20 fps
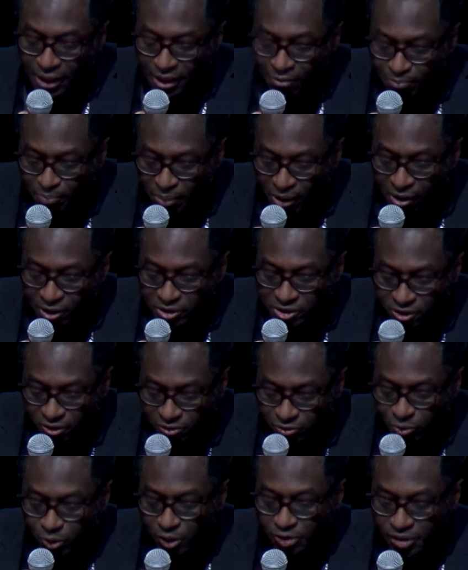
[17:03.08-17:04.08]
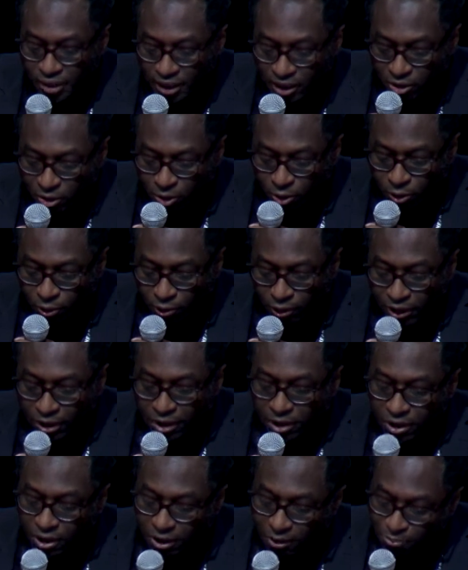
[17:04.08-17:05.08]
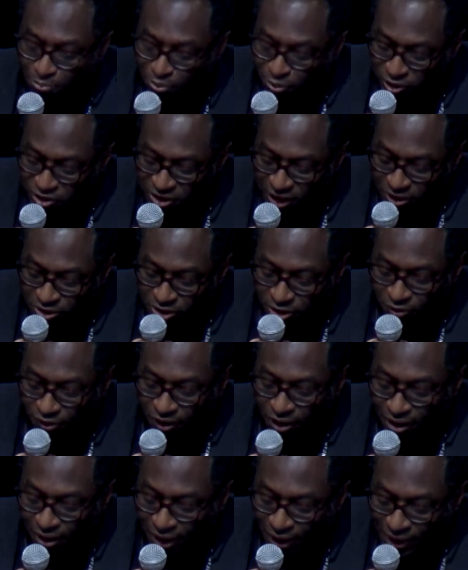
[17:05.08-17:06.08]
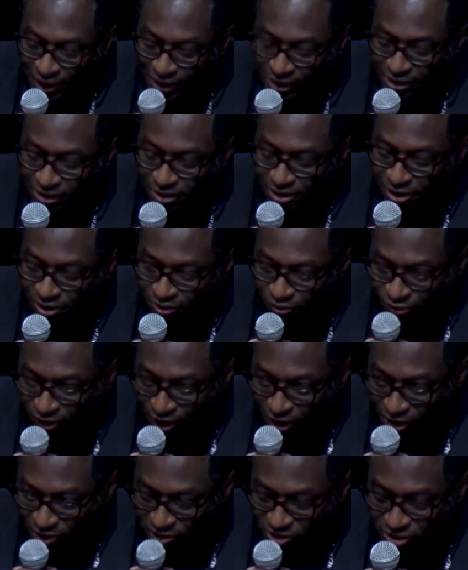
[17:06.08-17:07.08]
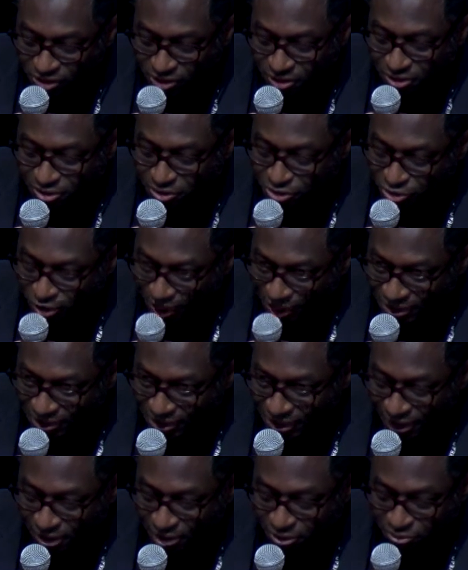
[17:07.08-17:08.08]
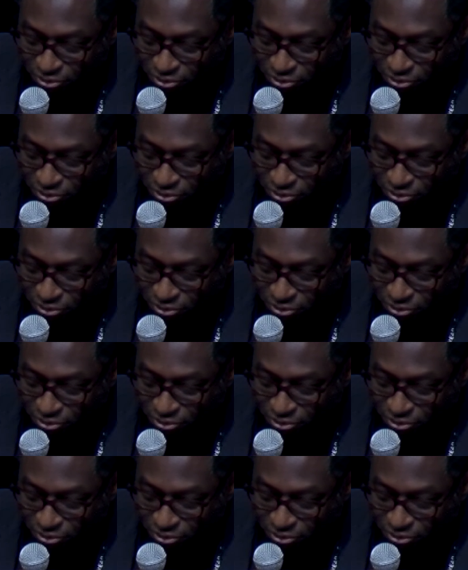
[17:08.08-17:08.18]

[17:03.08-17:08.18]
embarked on what they call a project of highly advanced drastic